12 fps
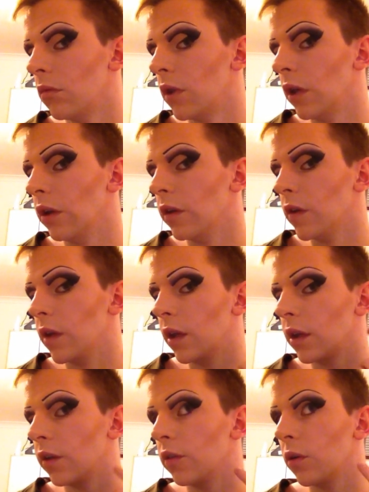So you can see
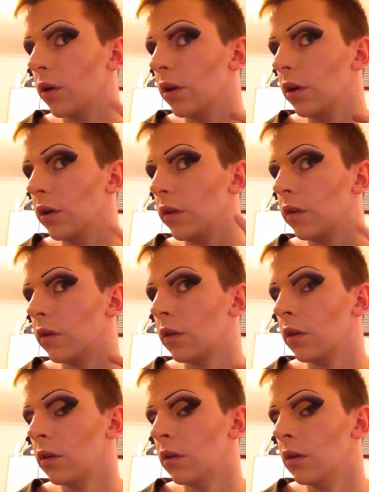that gives quite a nice
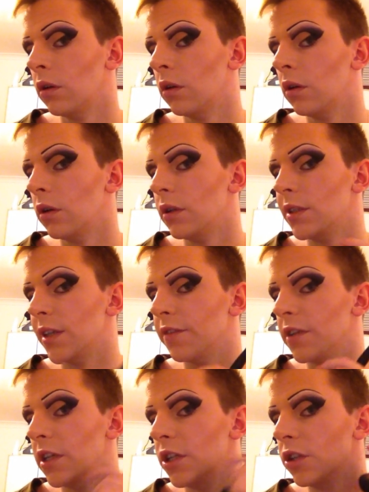
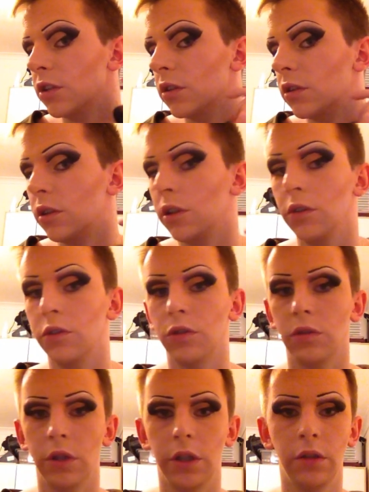definition to your
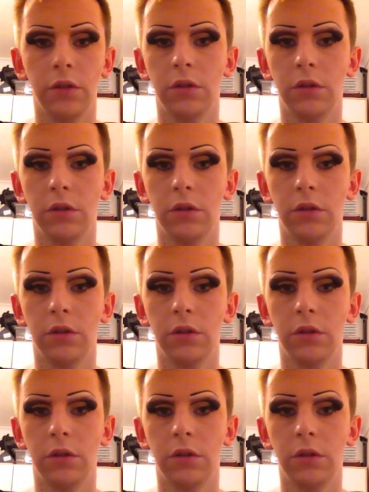jawline,